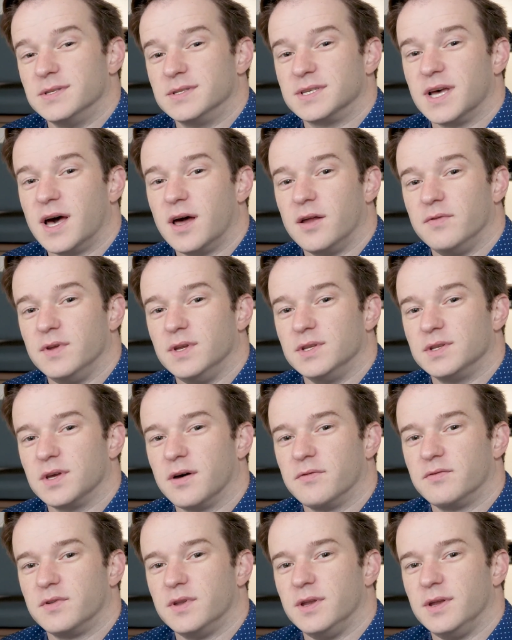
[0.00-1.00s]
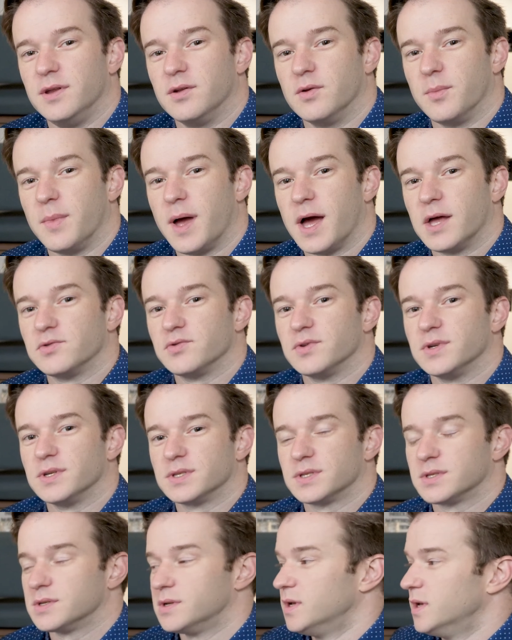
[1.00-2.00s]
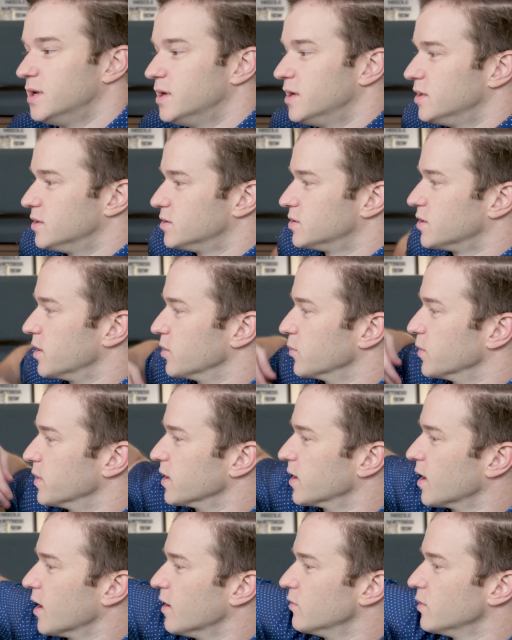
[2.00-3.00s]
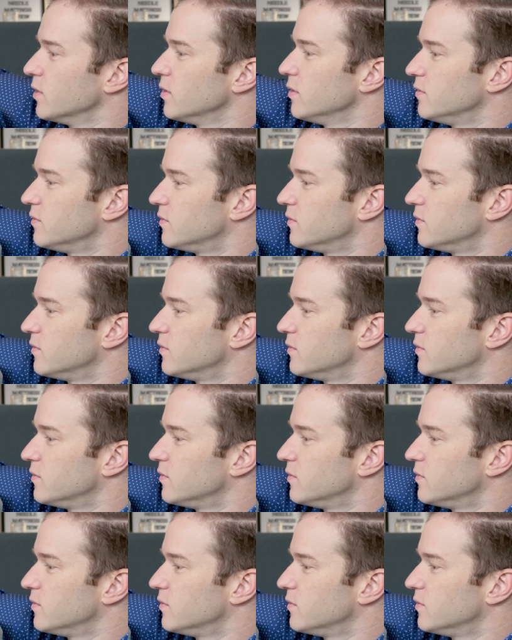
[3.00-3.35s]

inside of the Tuft and Needle mattress. Starting with the cover,